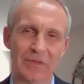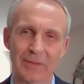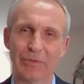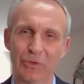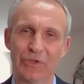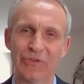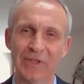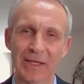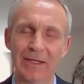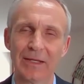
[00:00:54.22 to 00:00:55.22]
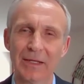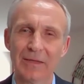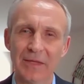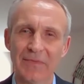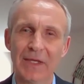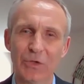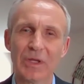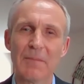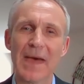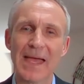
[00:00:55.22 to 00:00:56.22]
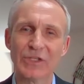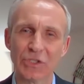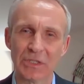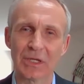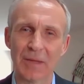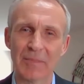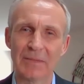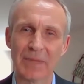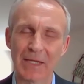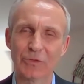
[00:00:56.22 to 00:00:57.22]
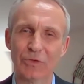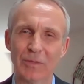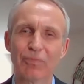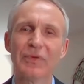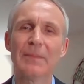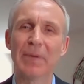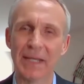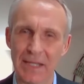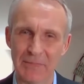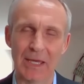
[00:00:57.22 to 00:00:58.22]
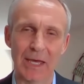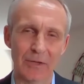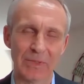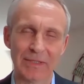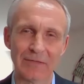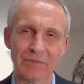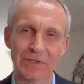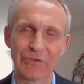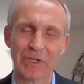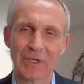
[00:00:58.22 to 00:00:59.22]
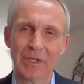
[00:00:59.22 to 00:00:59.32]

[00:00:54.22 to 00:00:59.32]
of the employers said that they could imagine coming back to the pre-pandemic hiring levels.